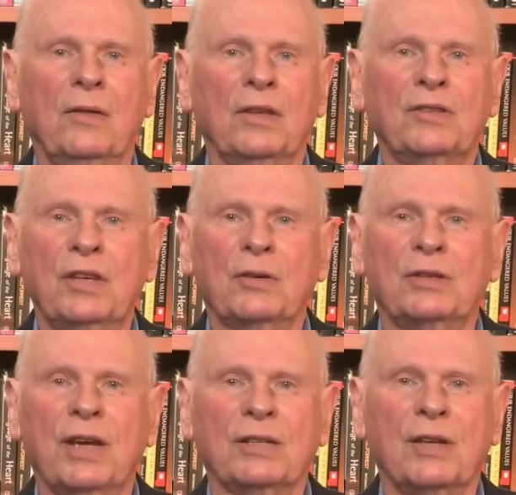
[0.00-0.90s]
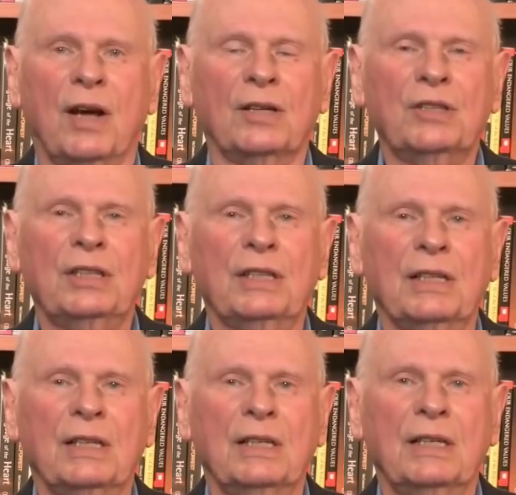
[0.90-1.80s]
The secret technology,
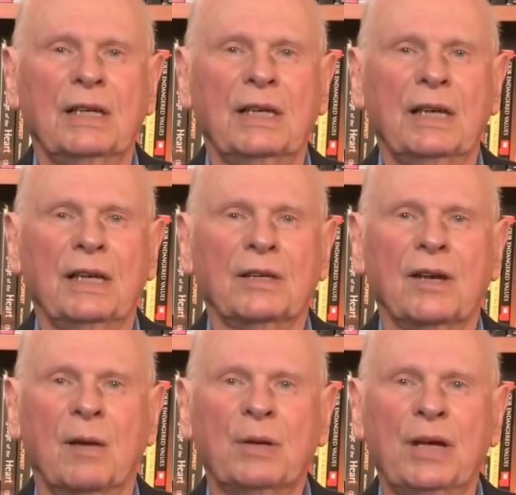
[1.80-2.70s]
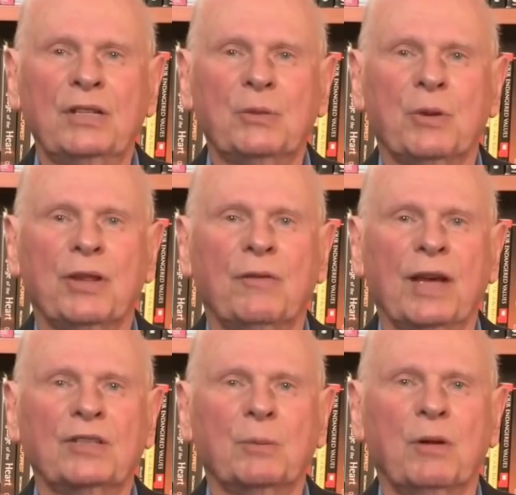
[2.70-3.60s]
in combination with a
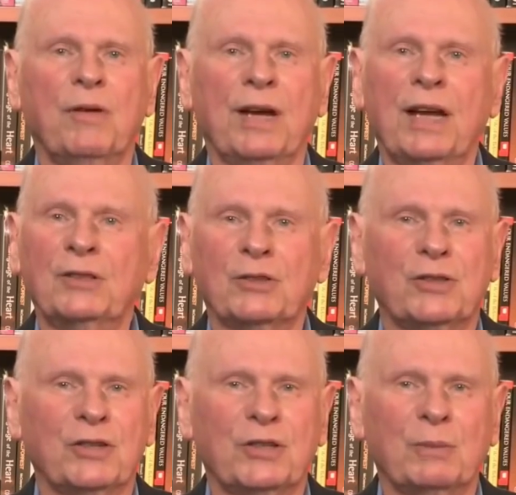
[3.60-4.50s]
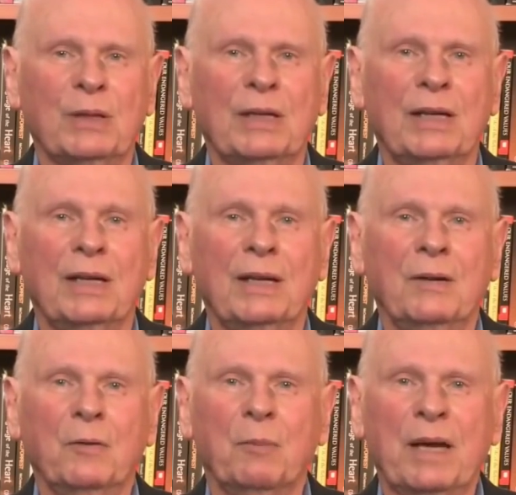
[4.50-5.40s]
flexible financial system,
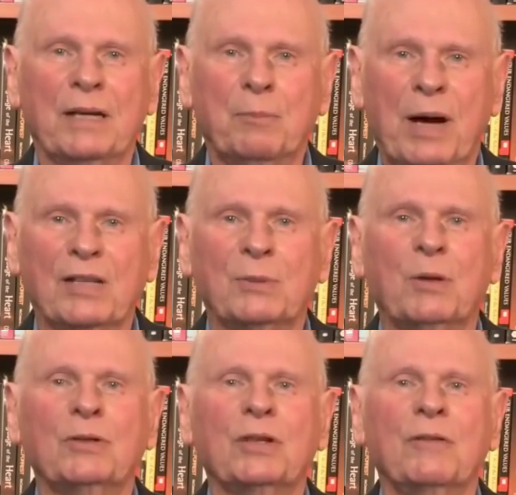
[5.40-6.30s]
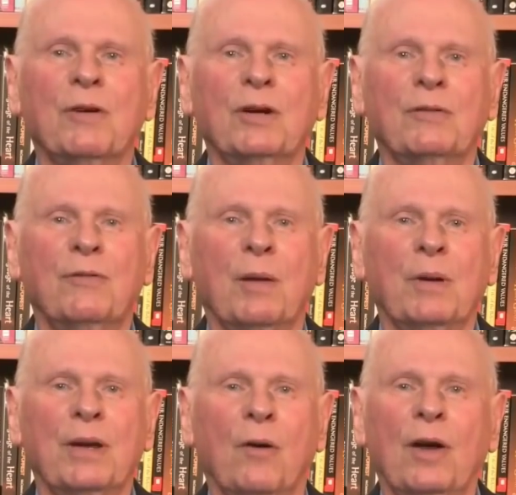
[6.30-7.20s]
will make it possible to convert from
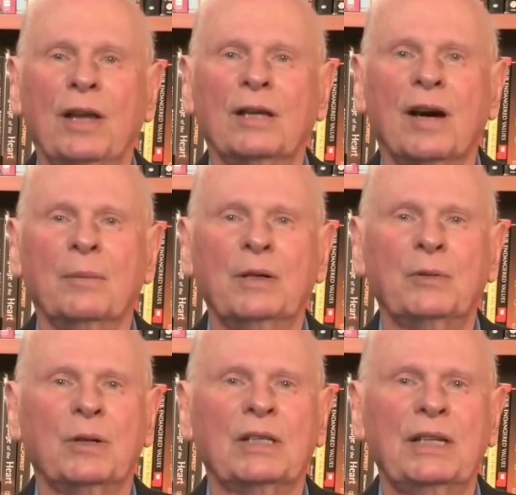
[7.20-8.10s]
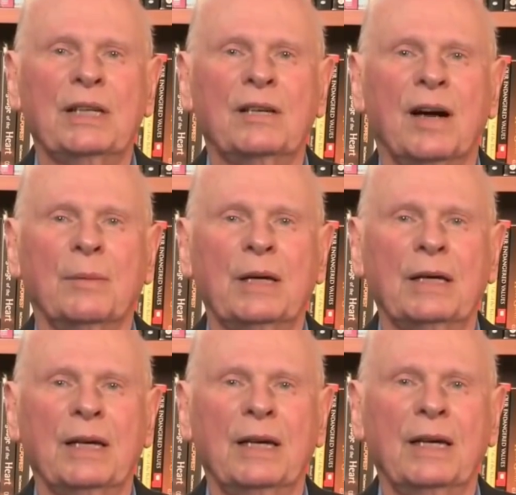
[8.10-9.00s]
an oil economy to a clean
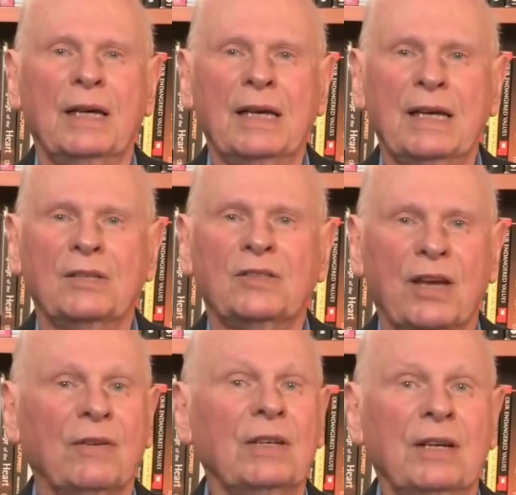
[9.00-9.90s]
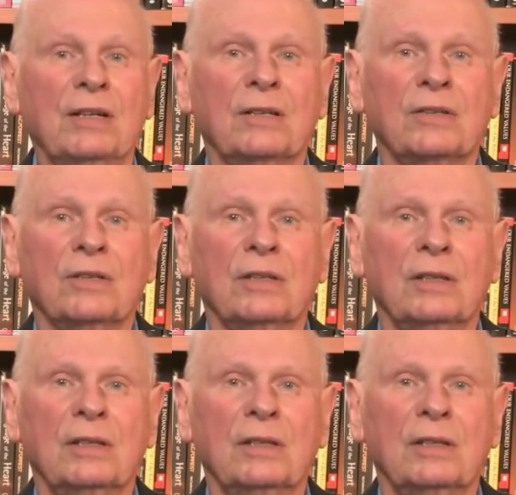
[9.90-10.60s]
economy in 7 years.